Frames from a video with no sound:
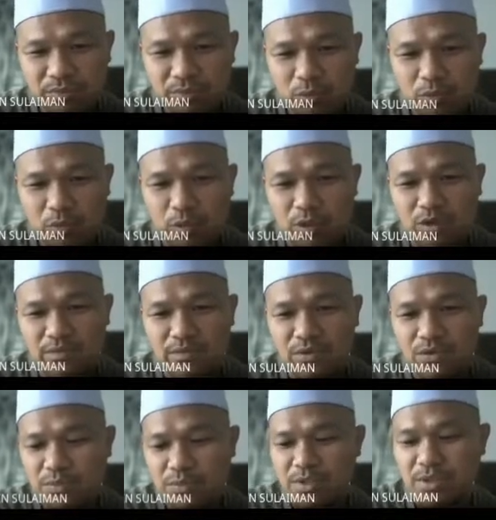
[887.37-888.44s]
for one of the
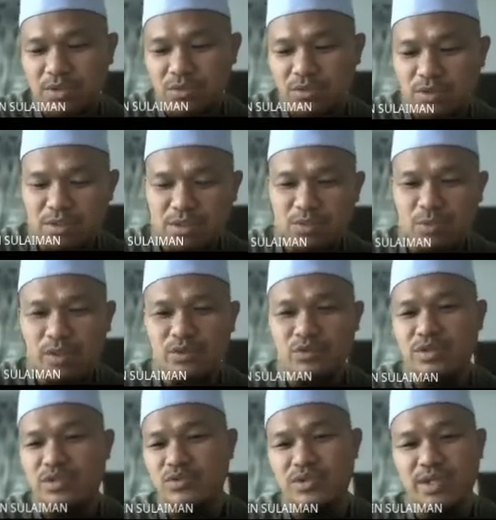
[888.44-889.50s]
offspring. So this one you
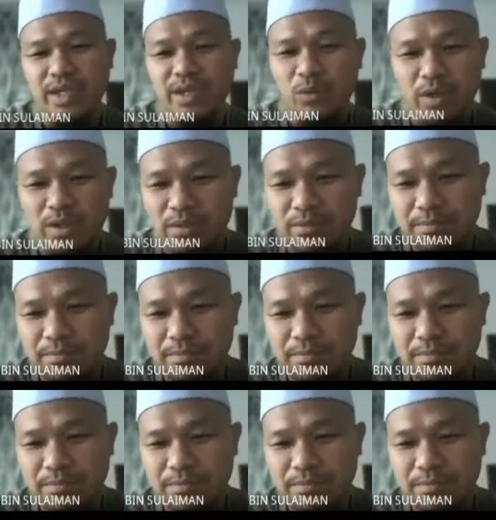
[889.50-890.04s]
need to select one.